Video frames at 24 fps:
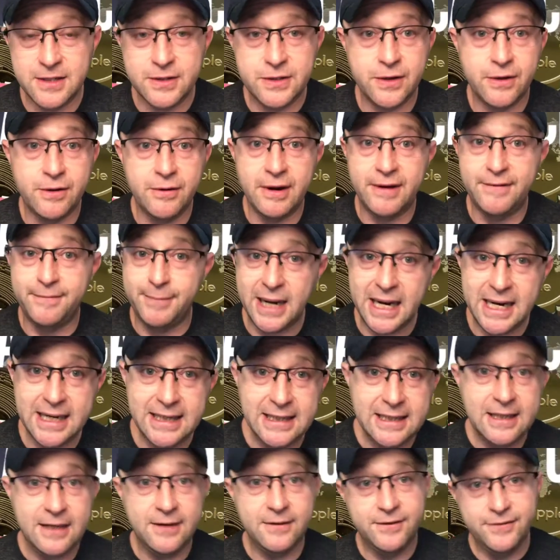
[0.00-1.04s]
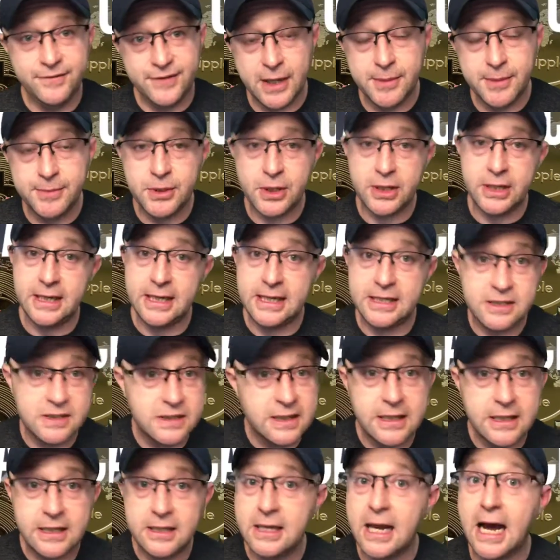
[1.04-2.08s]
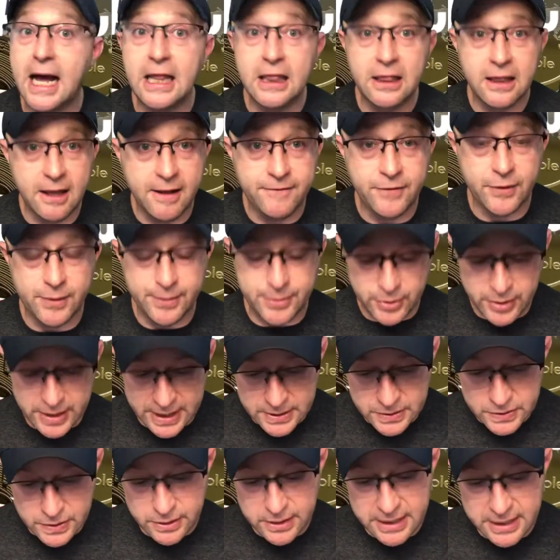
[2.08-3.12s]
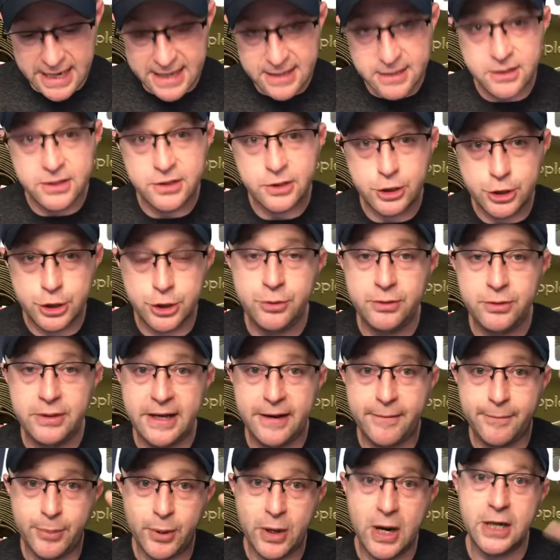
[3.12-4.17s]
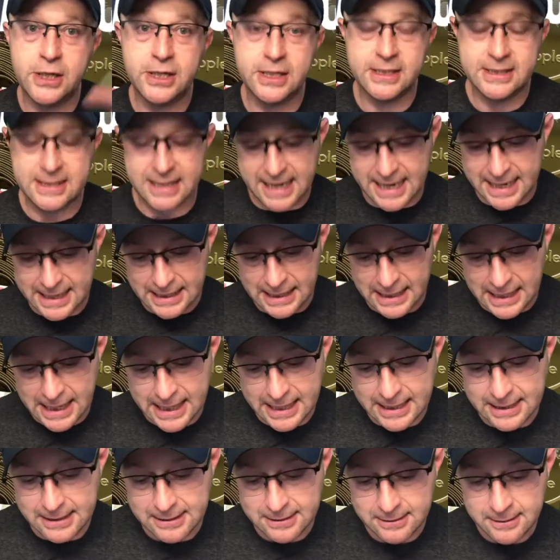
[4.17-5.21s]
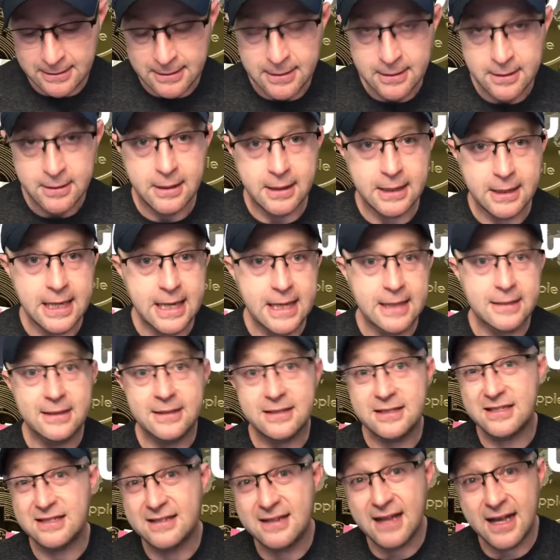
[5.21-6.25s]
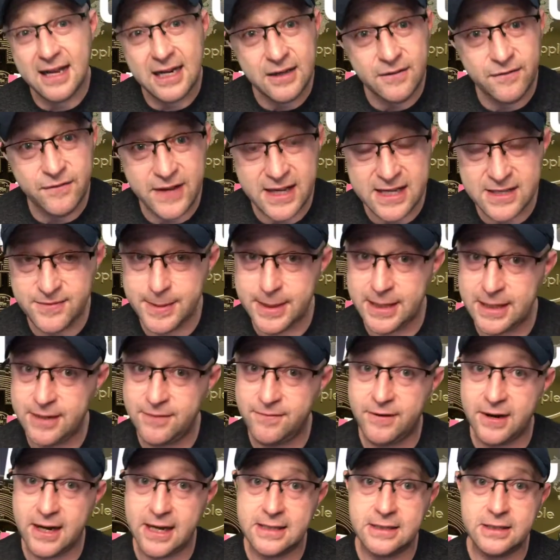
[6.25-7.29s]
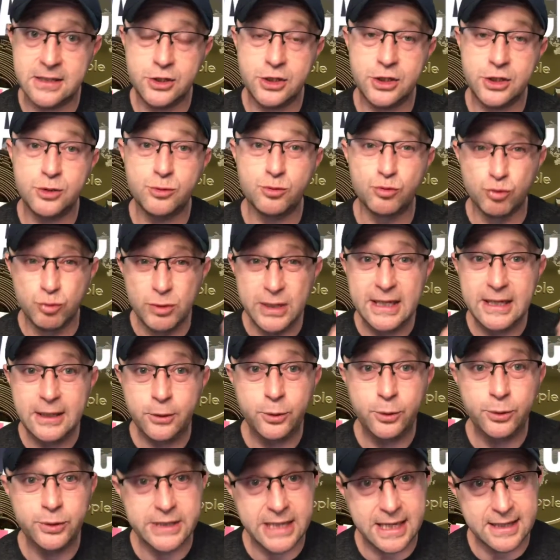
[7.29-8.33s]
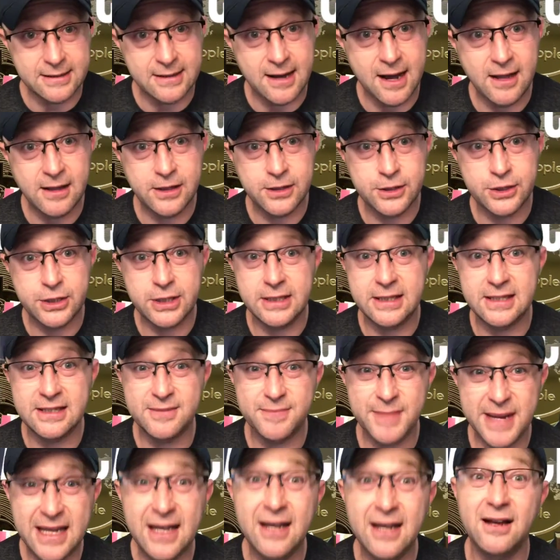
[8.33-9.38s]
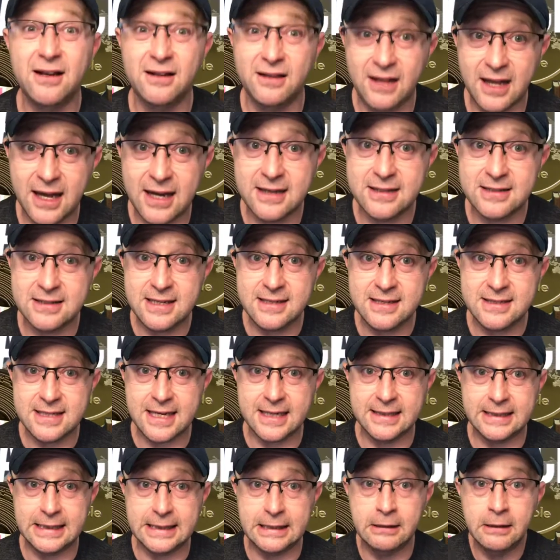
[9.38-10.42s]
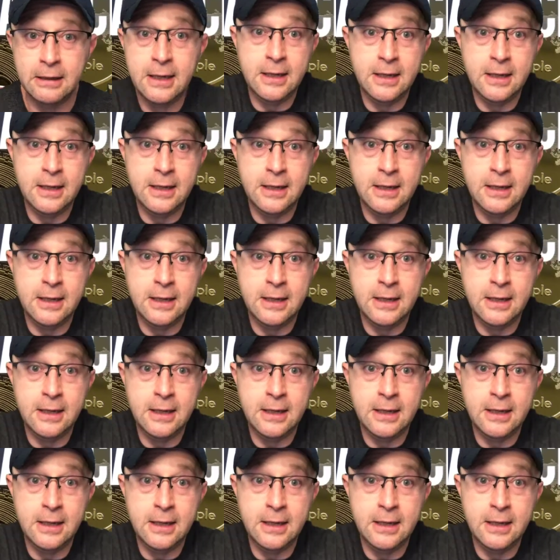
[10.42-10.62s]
So I've mined it, I've developed on it. It's it, I love them. Okay, so that's two that projects I like. Again, this is not investment advice. It's just really cool technology that's making a lot of sense out there.